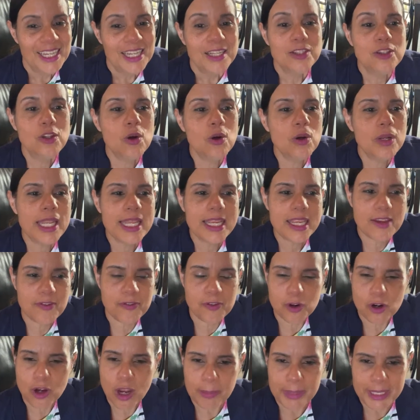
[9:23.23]
No, like if
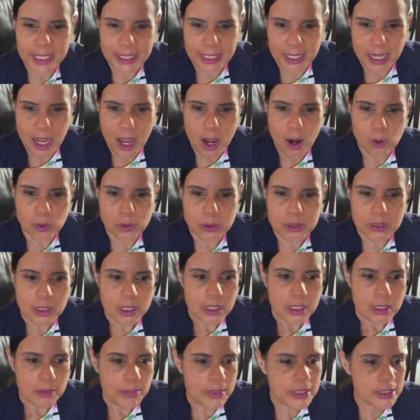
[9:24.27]
you're coming in the house,
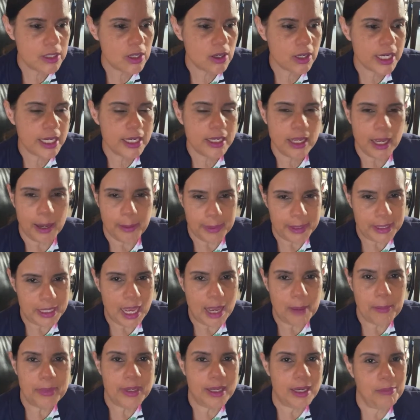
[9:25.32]
Miss Lucky, I mean,
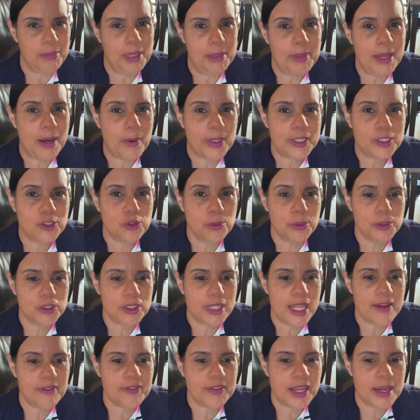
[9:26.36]
maybe I watched too much
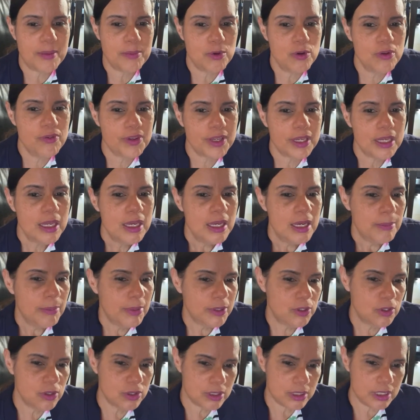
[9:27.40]
Lifetime movie,
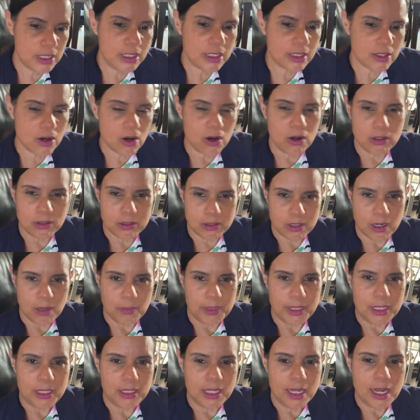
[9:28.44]
but you see the girls
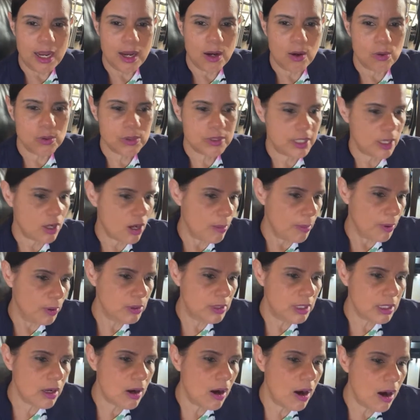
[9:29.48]
coming in the house, they come
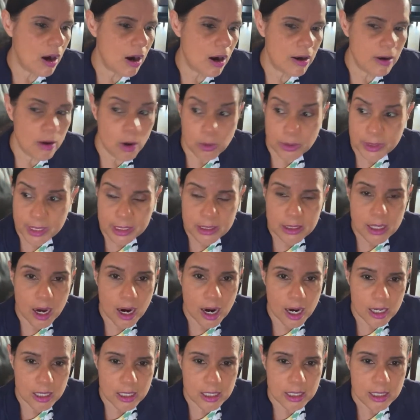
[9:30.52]
out the car, out the
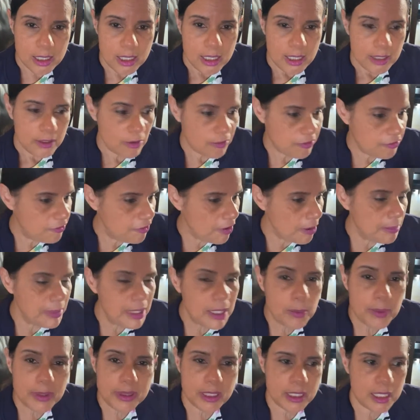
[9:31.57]
dark, they're
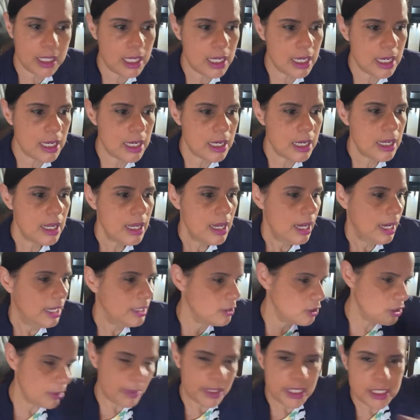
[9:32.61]
fumbling with the key,
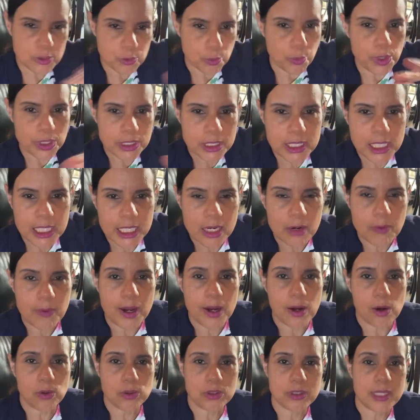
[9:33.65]
and somebody's rustling
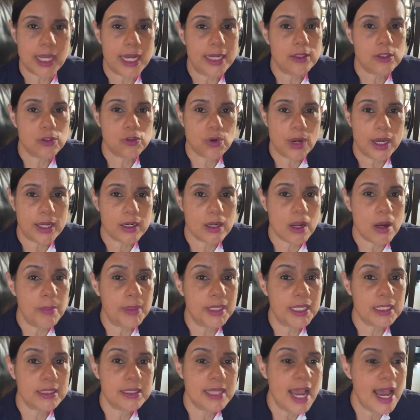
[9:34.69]
around outside to try to come
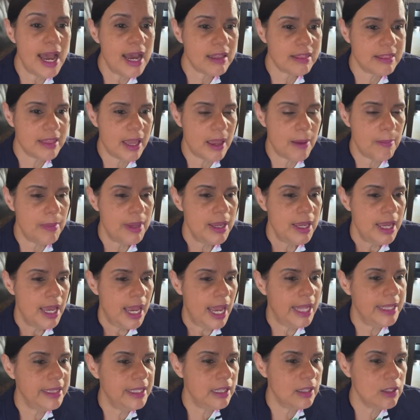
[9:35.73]
and attack them,
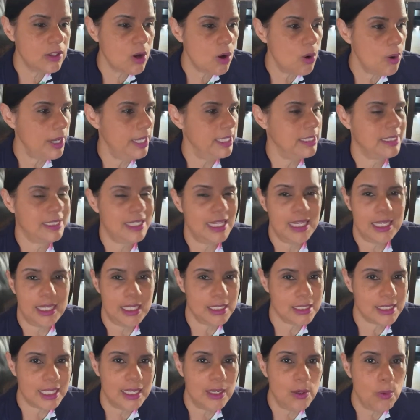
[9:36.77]
and they'll go, is
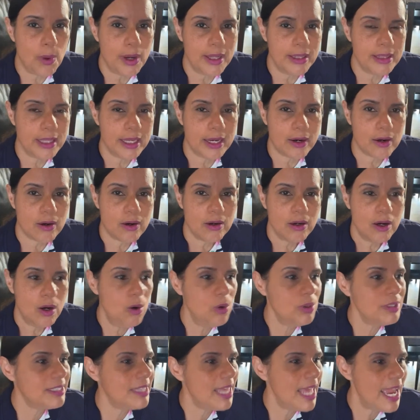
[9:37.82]
anyone there?
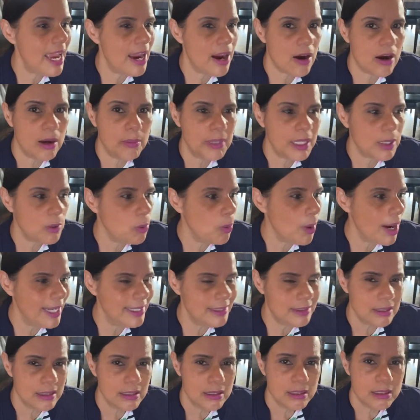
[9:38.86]
Who's there? I'm like,
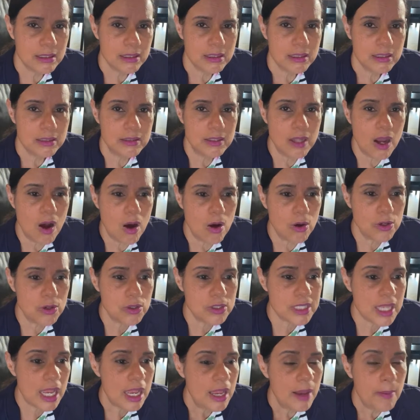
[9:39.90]
what? No, you
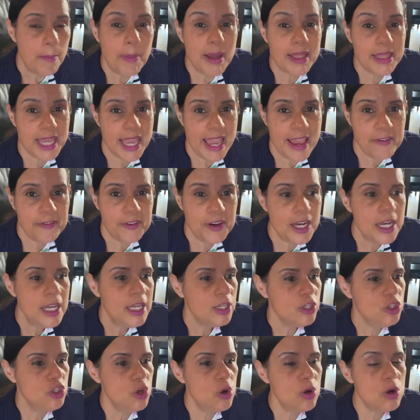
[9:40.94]
said, mother effer,
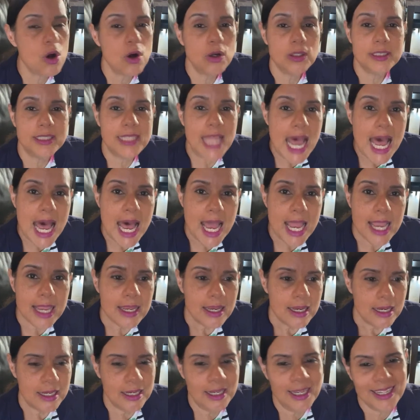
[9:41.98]
you gonna die.
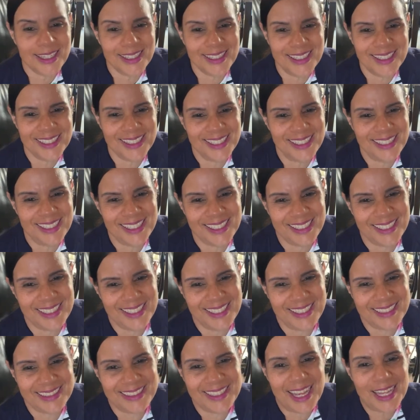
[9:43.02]

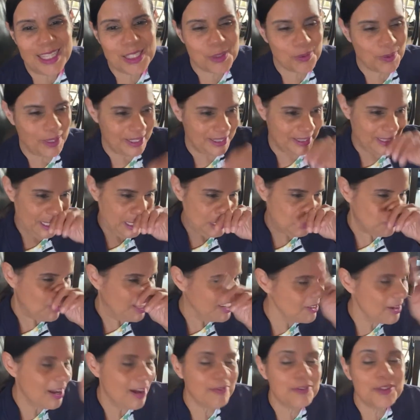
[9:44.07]
That's why
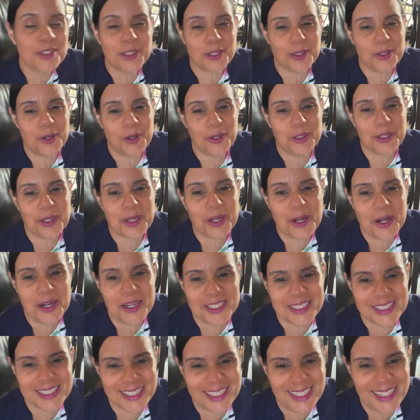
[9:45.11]
you have to learn how to
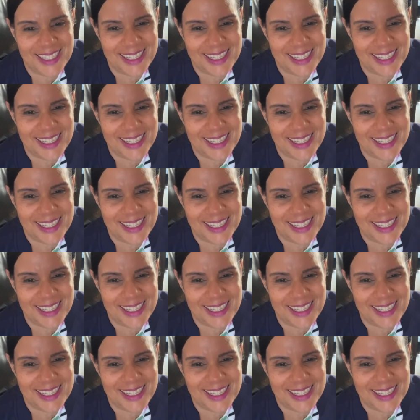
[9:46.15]
cuss.